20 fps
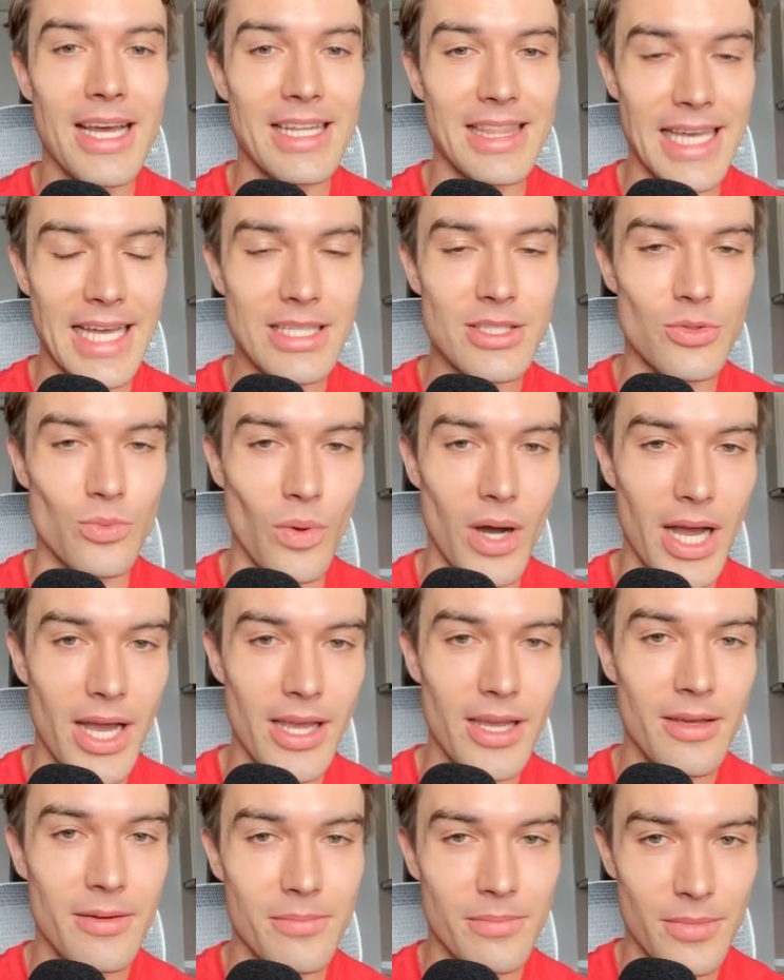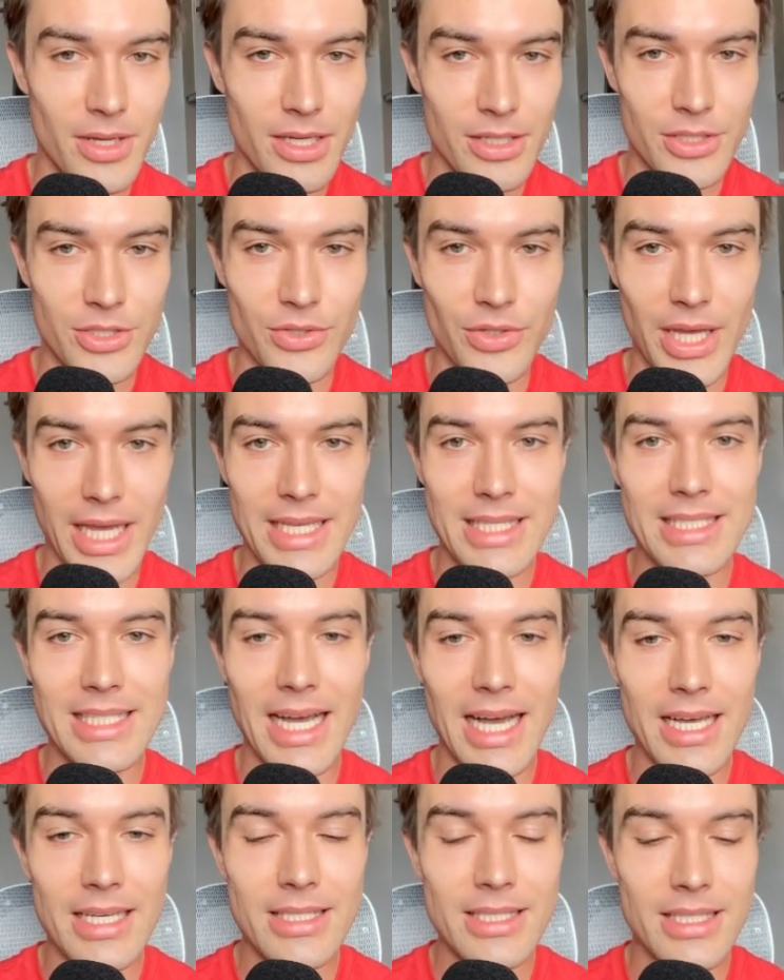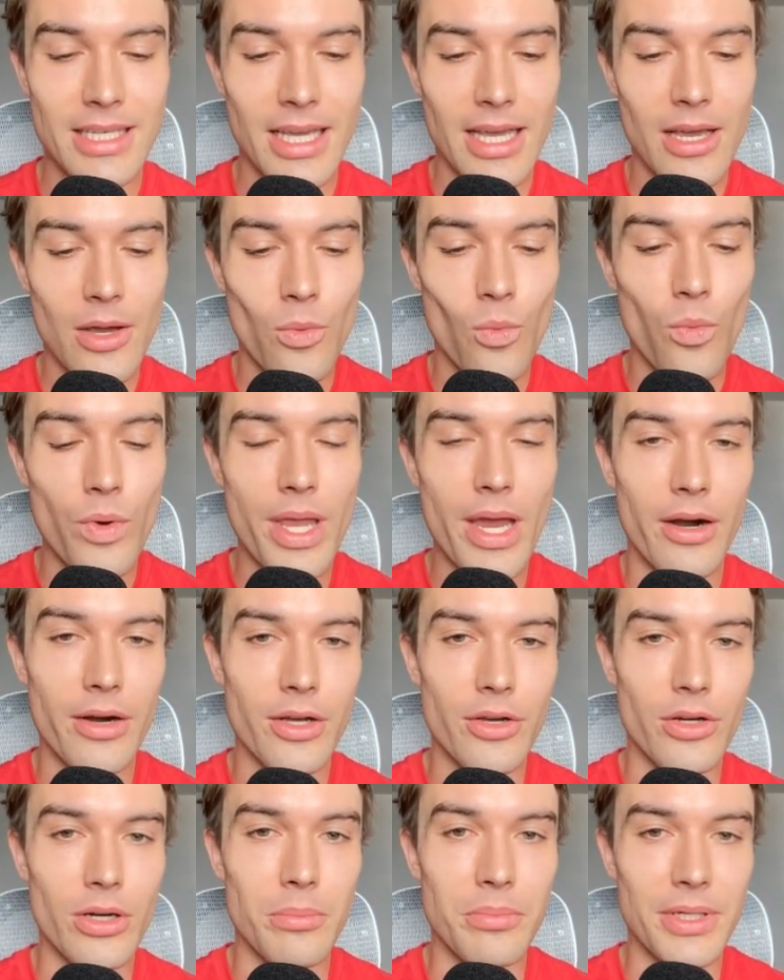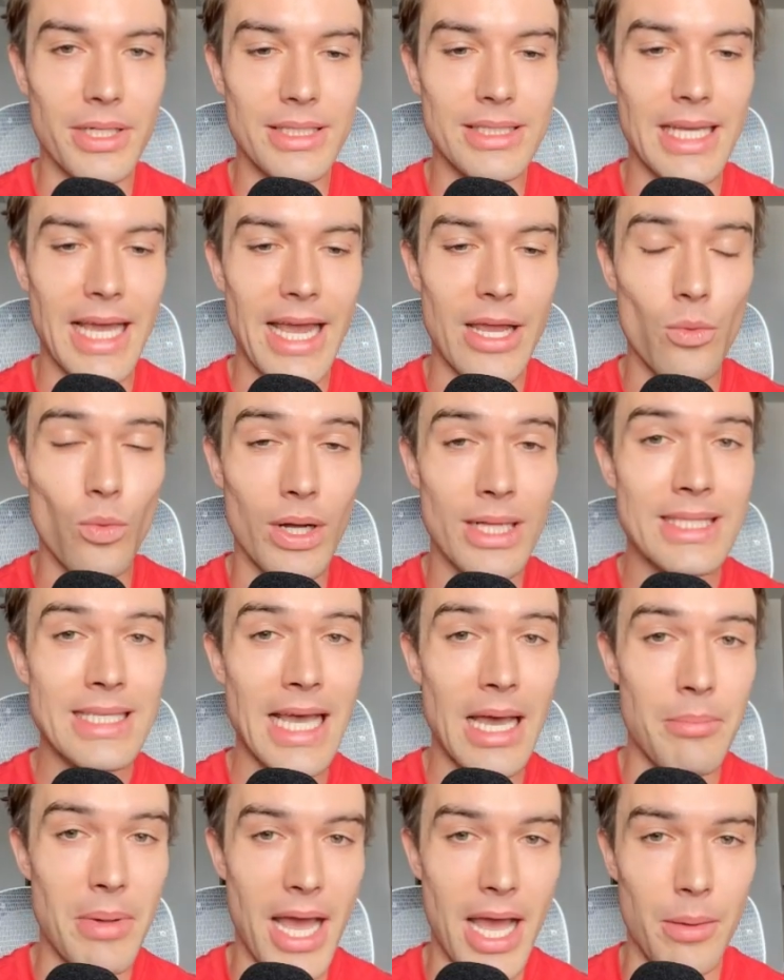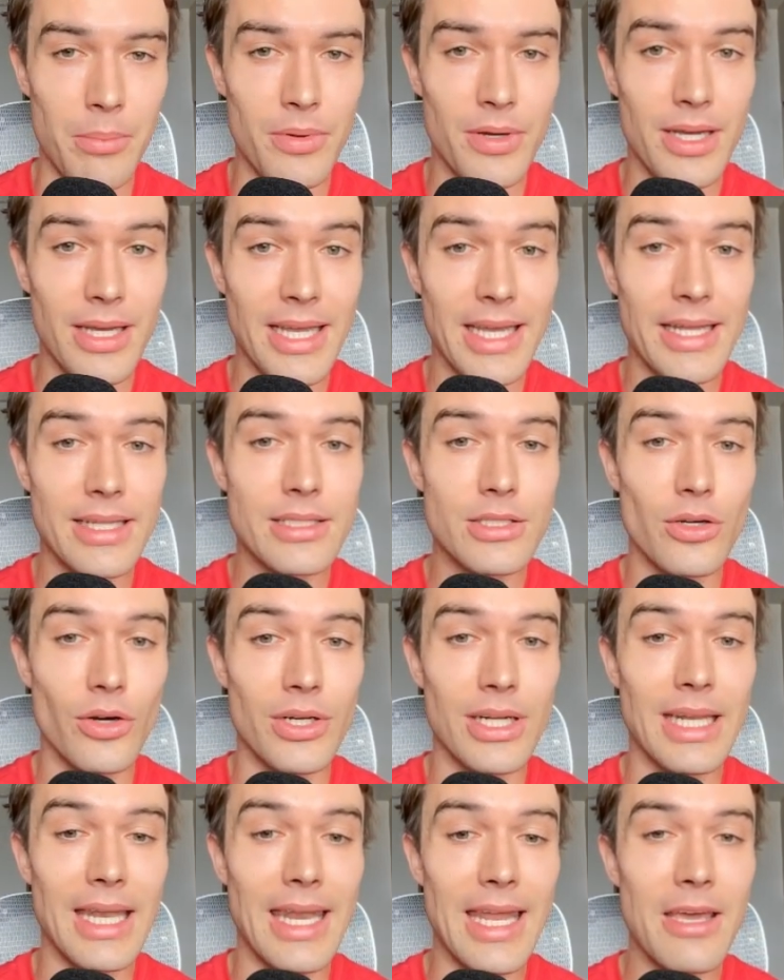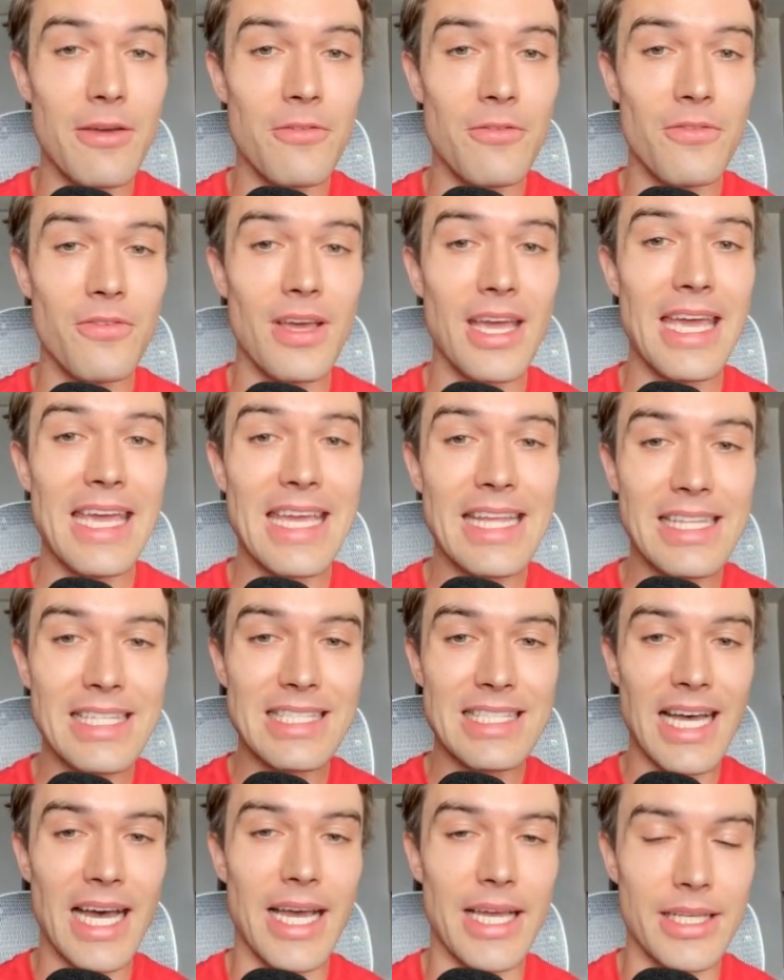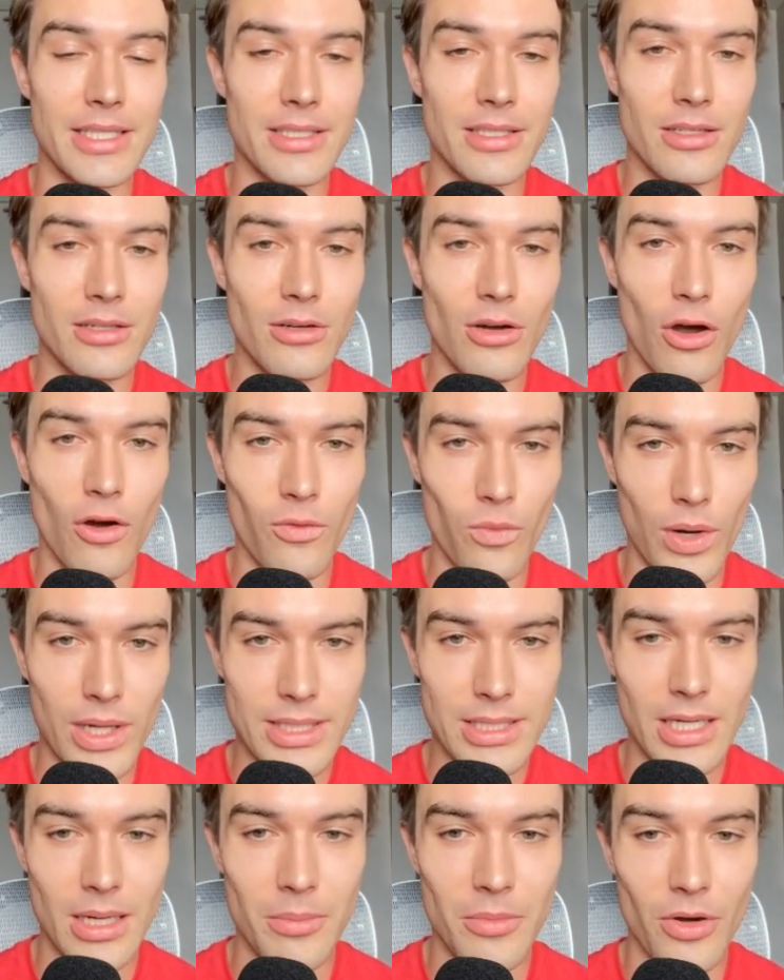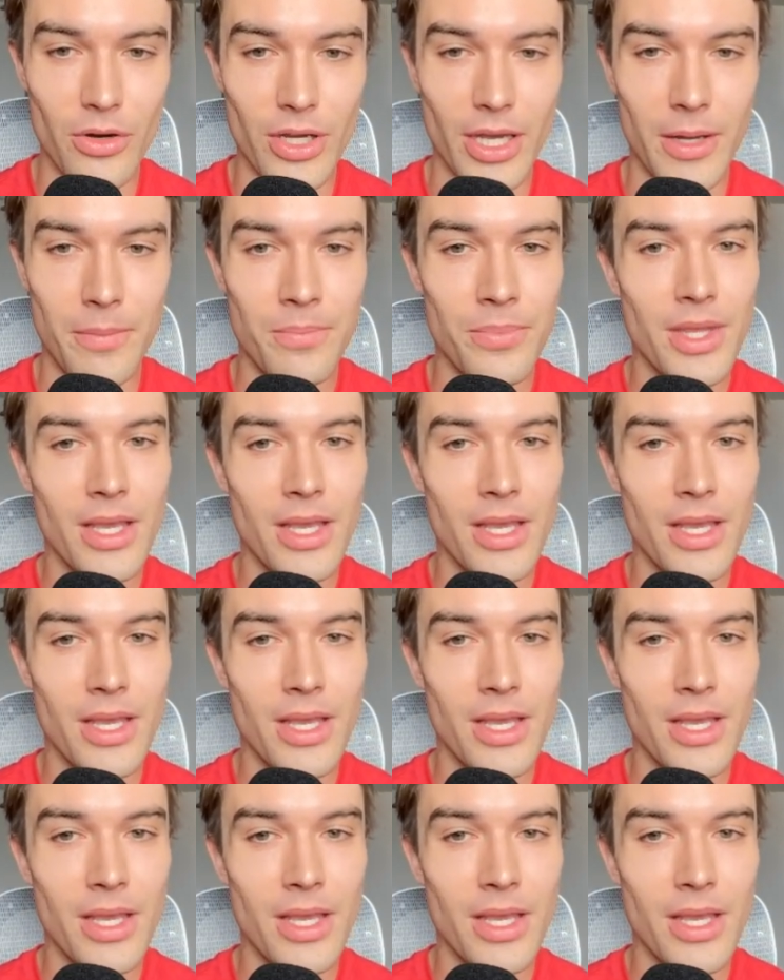That's why today's SaaS, we are going to build a WhatsApp app. It's going to live inside of WhatsApp, okay?